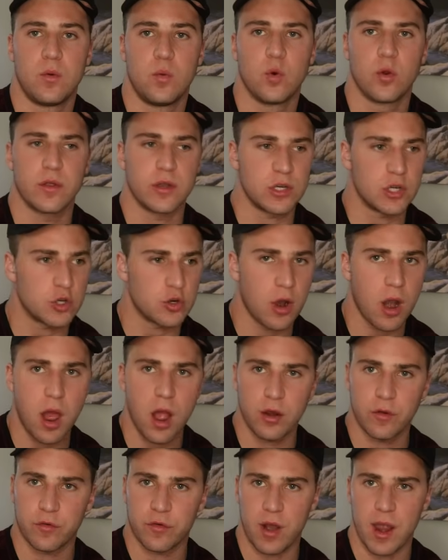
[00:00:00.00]
We're the
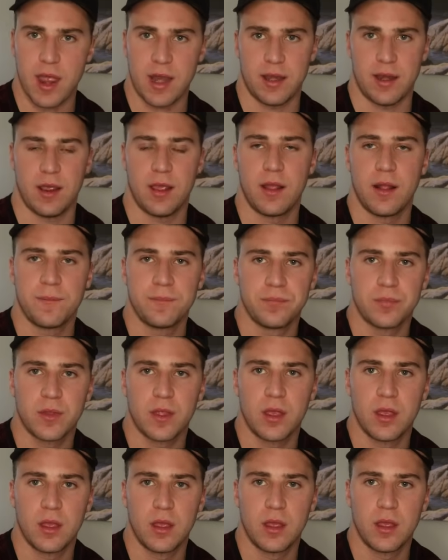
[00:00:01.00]
strong friend.
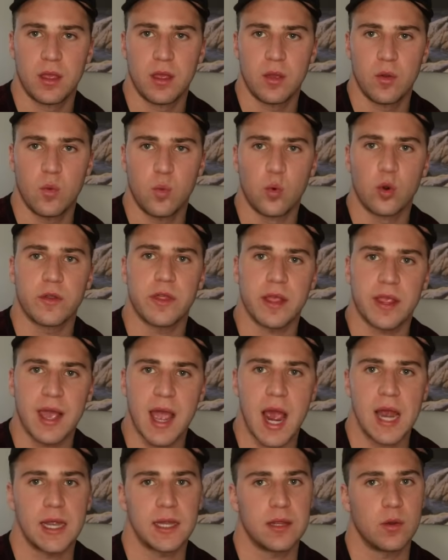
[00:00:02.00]
We're the
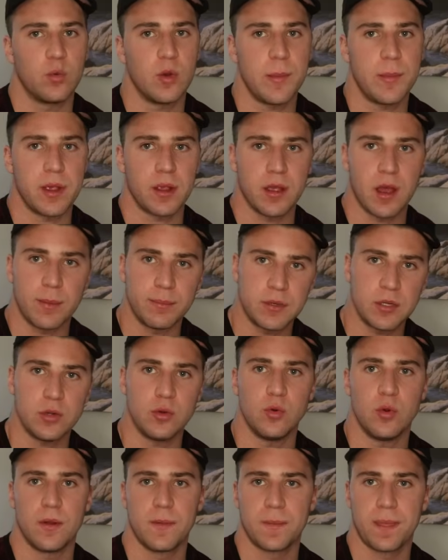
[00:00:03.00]
guy that the women come
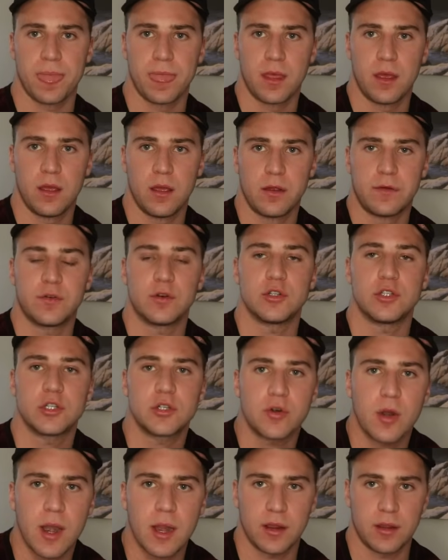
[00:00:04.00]
to for
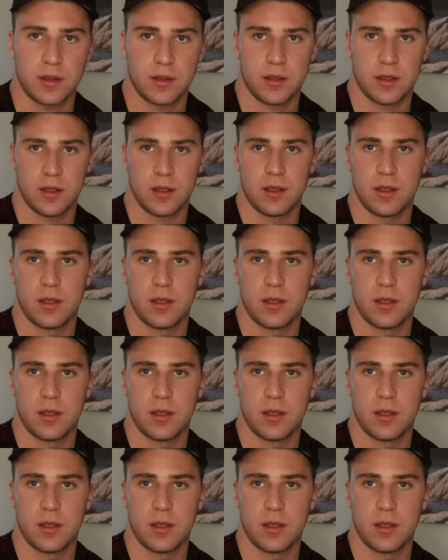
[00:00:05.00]
strength.